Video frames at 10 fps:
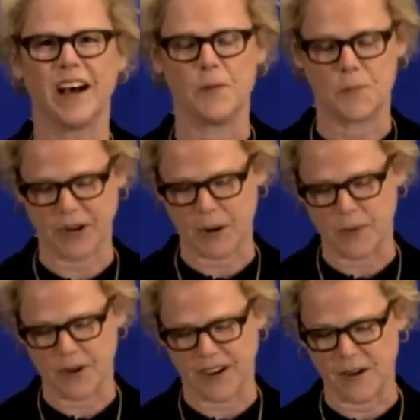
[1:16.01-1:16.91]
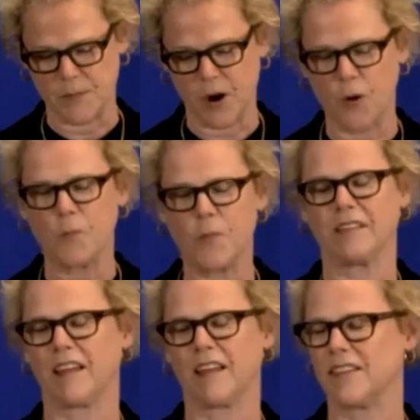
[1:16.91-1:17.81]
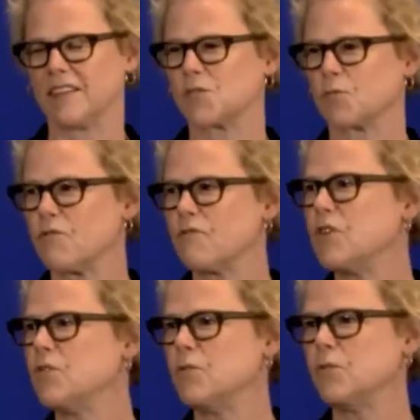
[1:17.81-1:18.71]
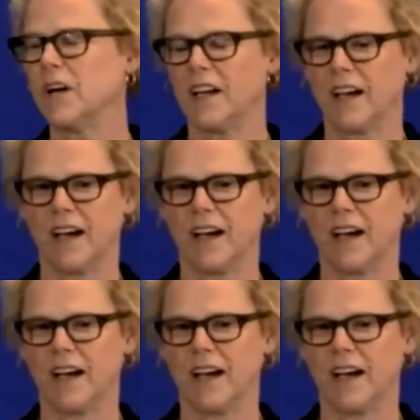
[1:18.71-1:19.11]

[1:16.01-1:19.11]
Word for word: Um, but I'm, I'm hoping that this review,